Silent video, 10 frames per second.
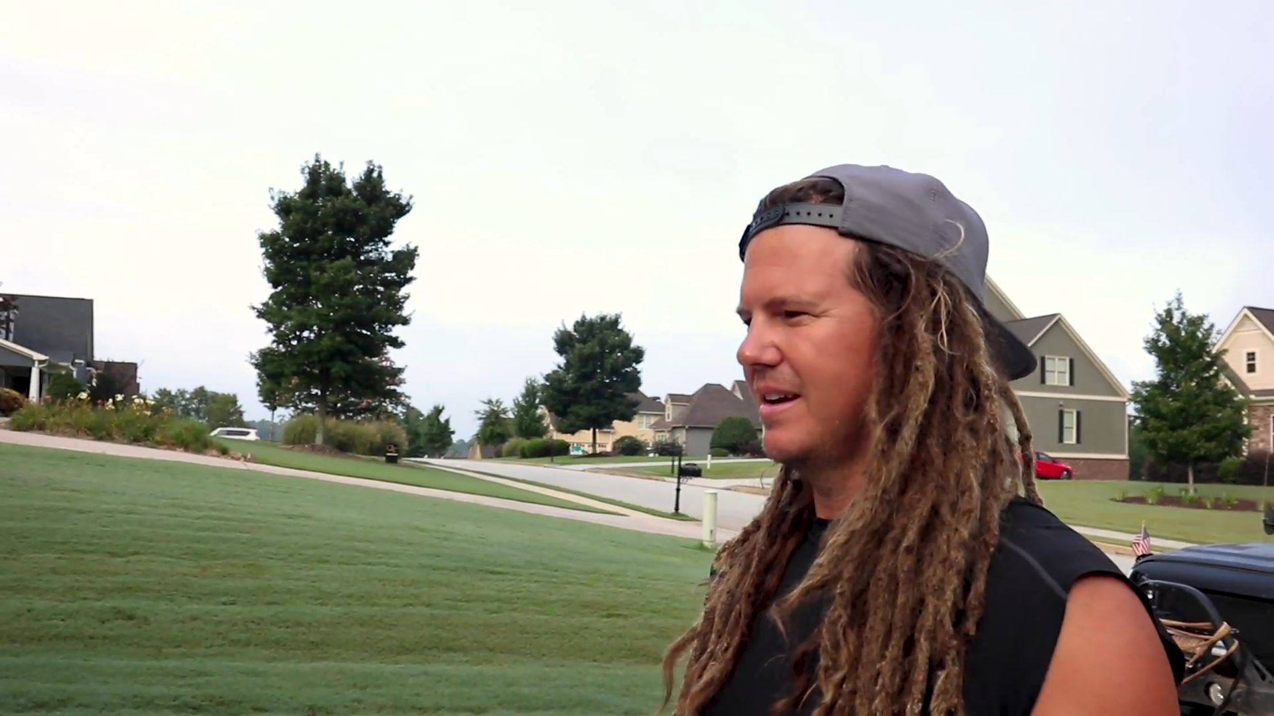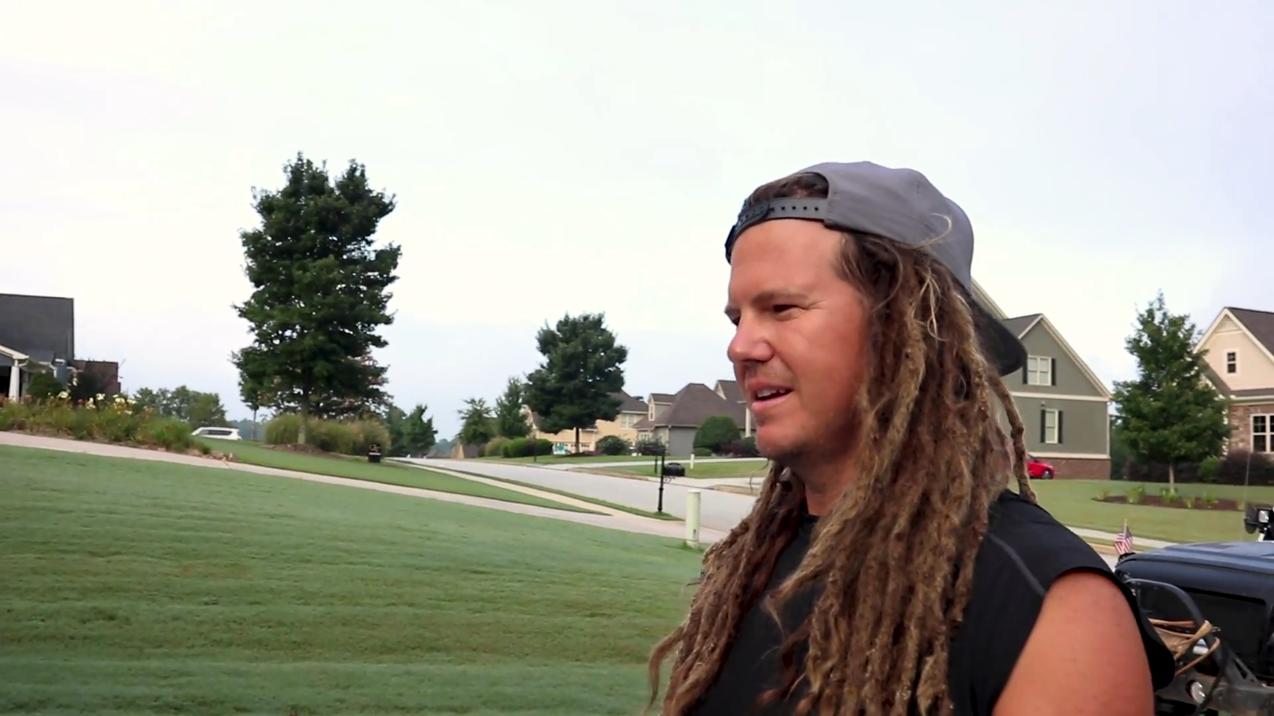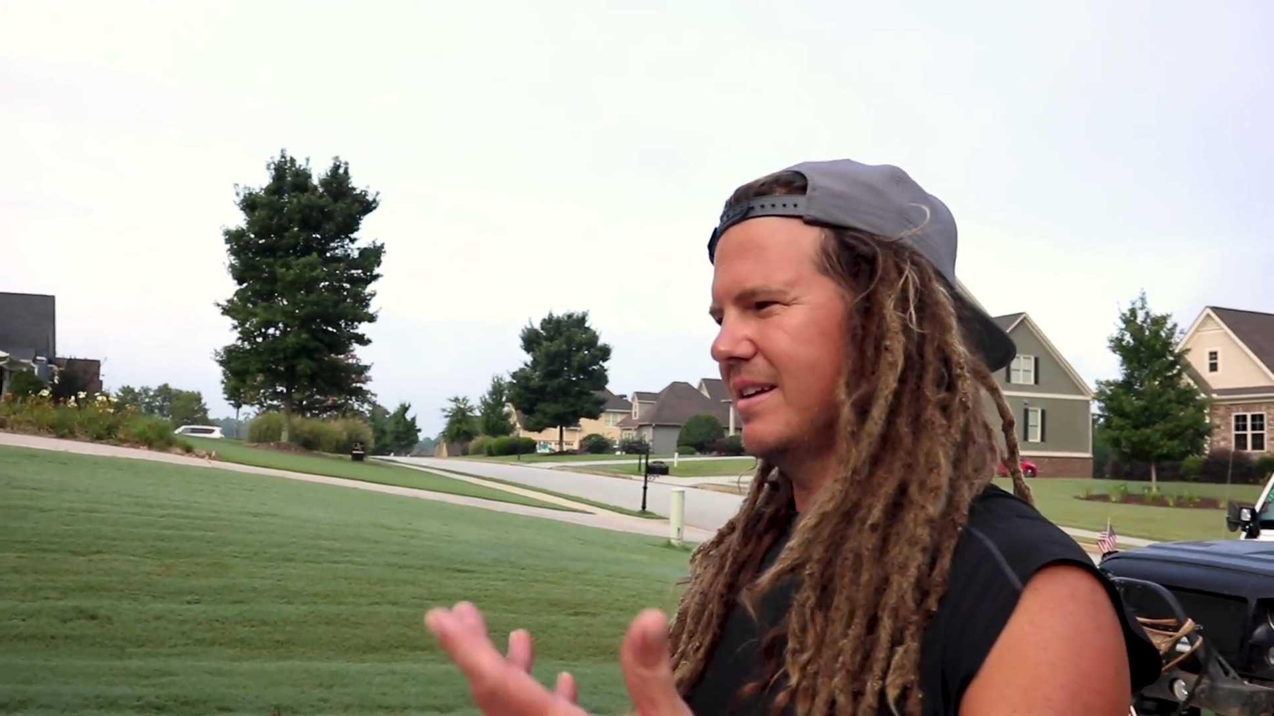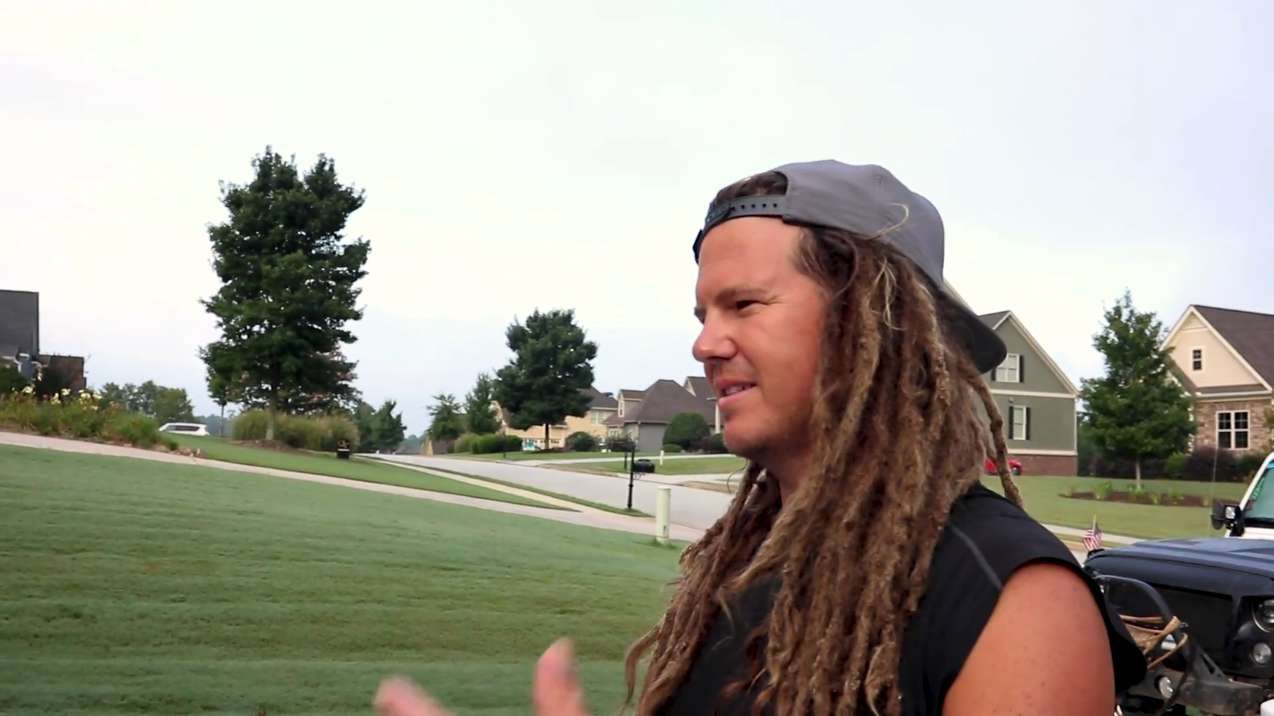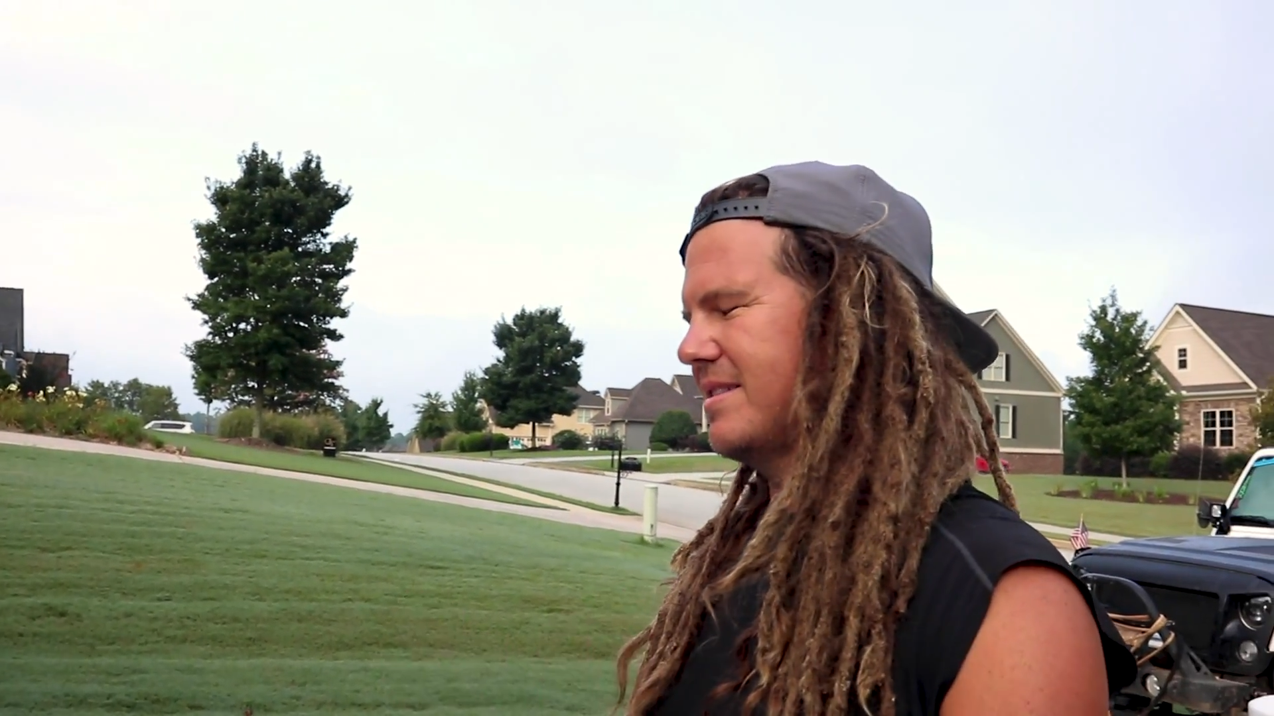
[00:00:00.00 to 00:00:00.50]

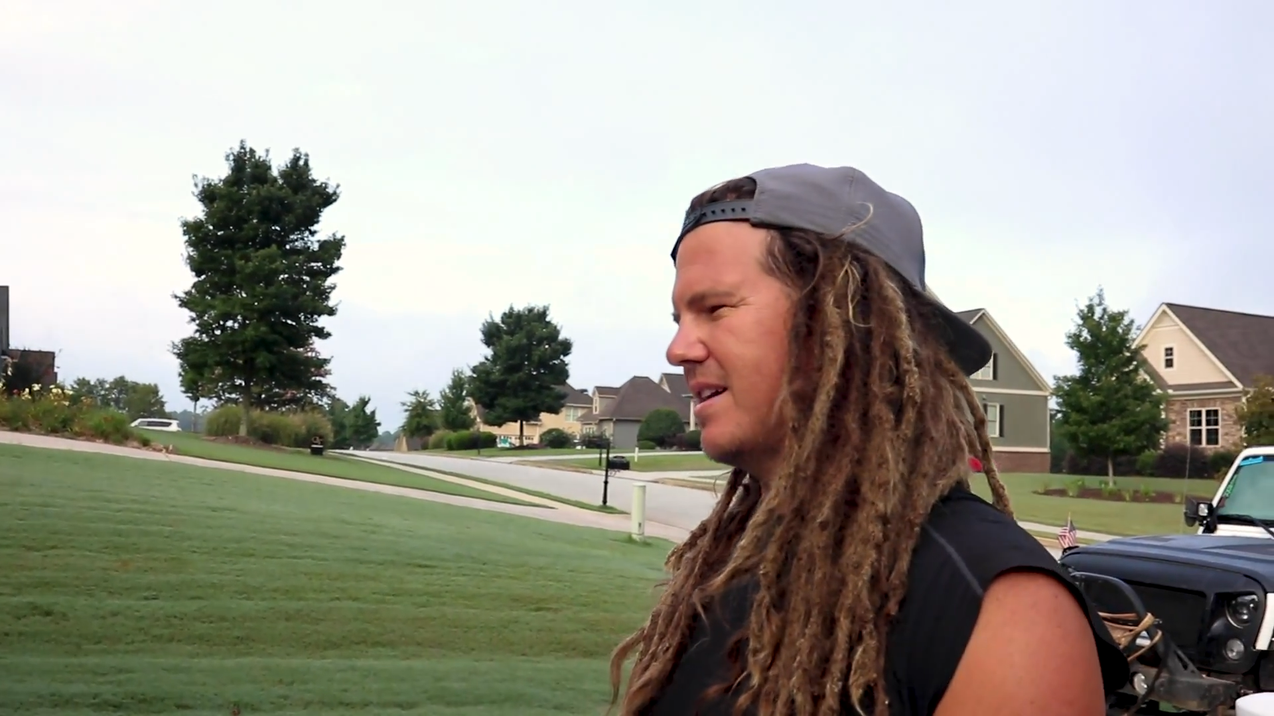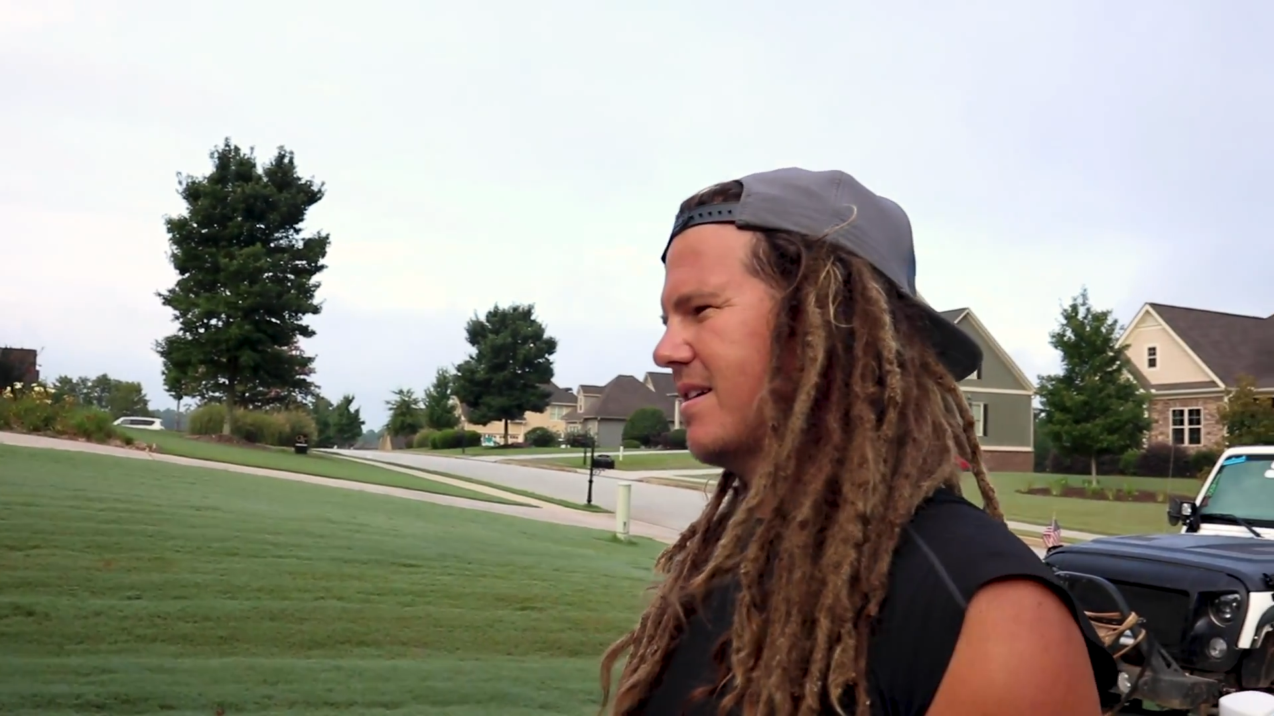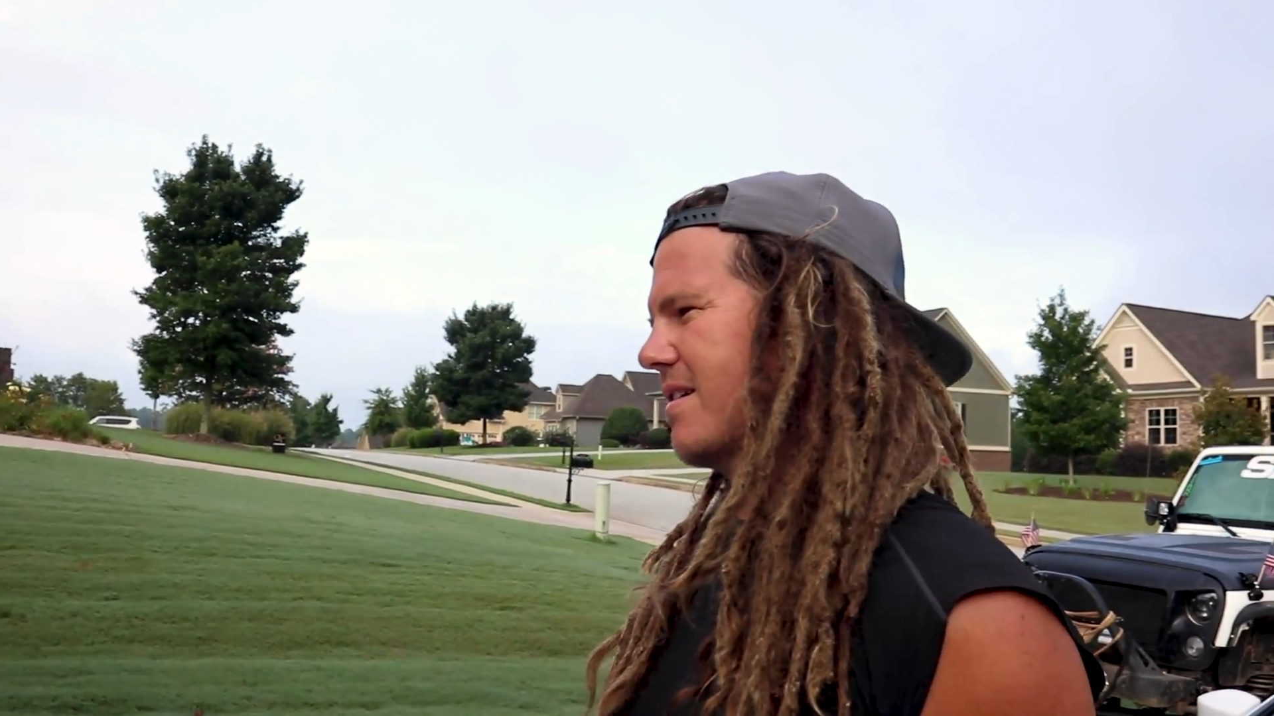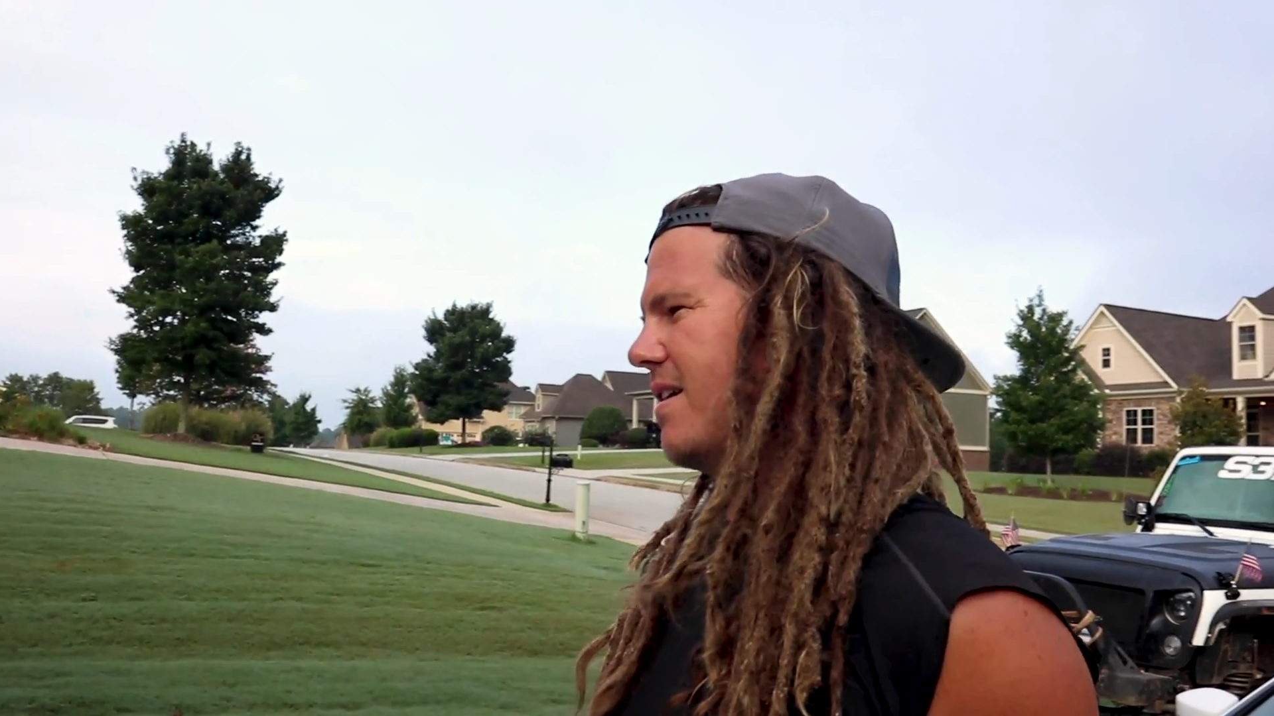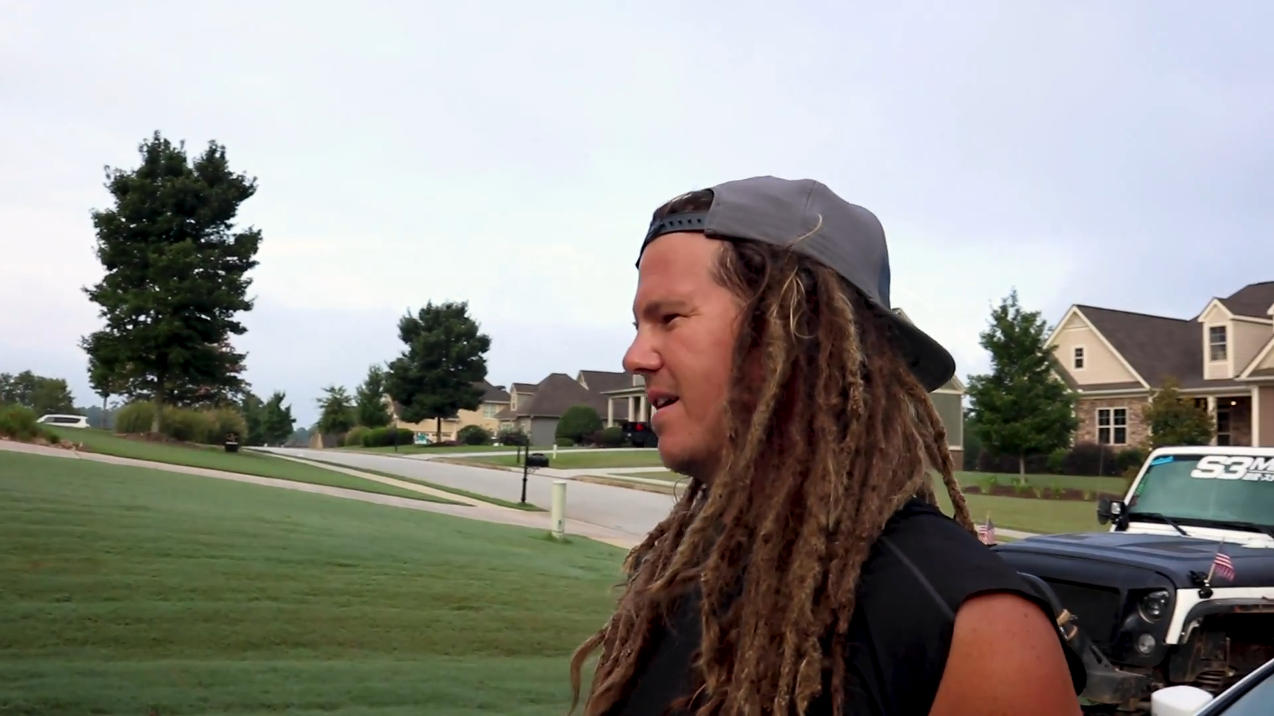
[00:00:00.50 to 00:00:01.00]
it's not
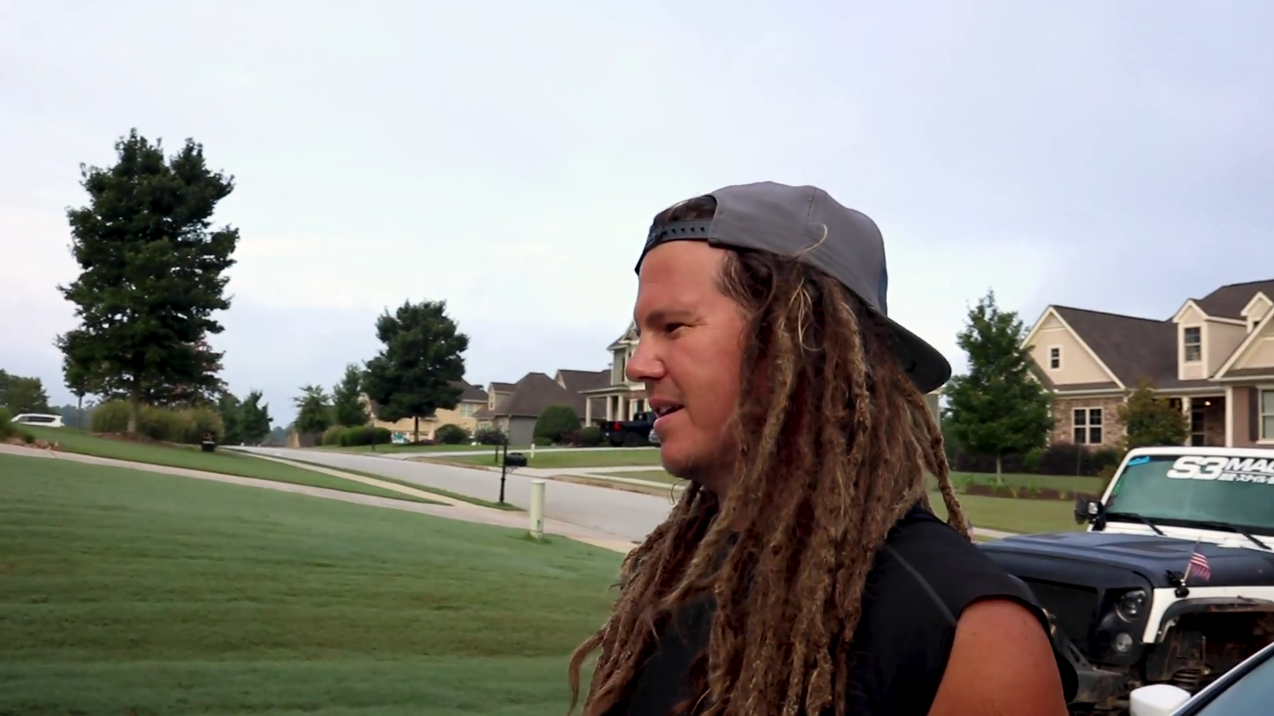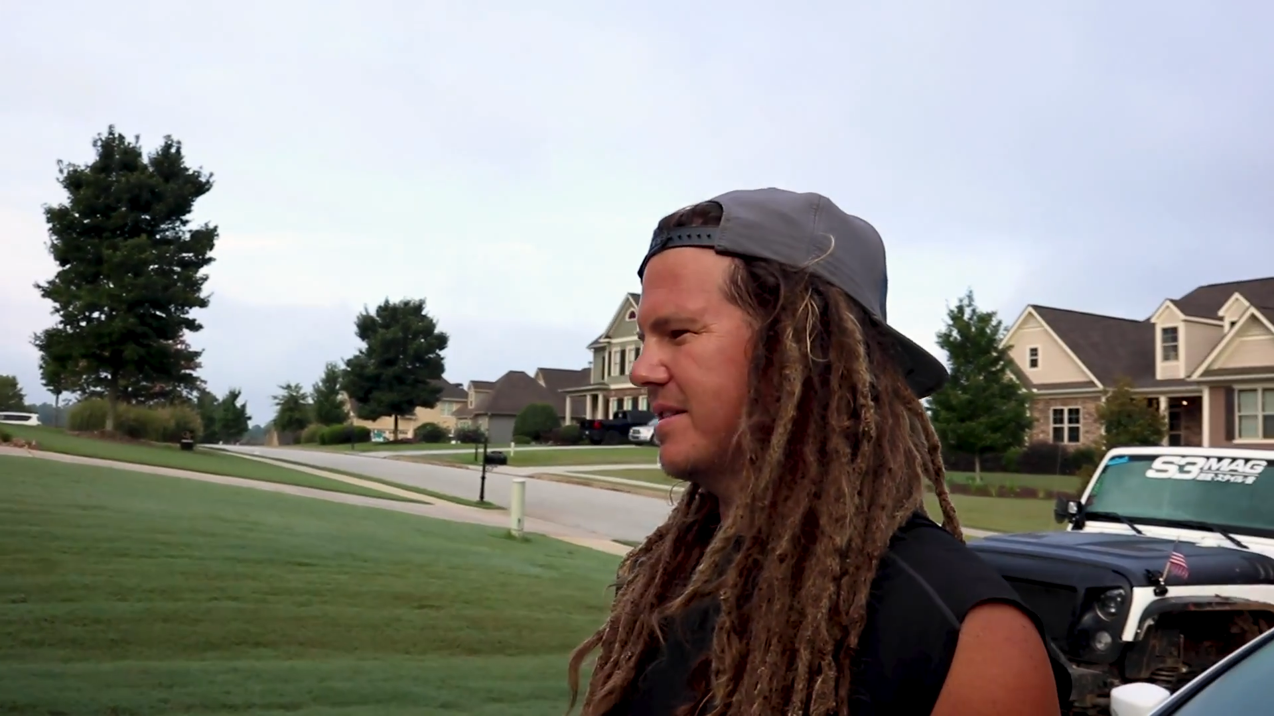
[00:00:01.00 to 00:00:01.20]
our car,